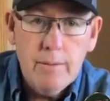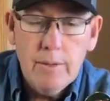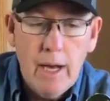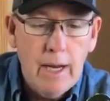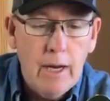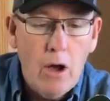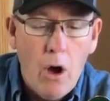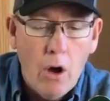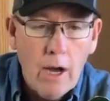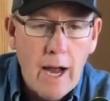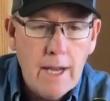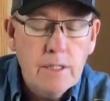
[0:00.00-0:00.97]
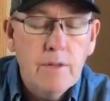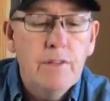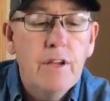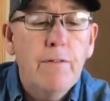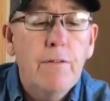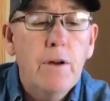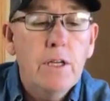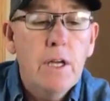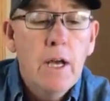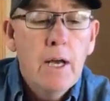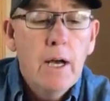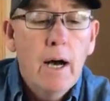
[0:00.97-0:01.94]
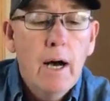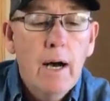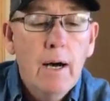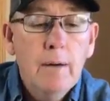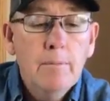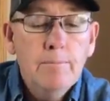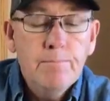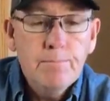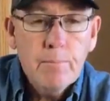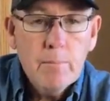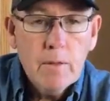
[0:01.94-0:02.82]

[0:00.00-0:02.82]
and, and all kinds of different um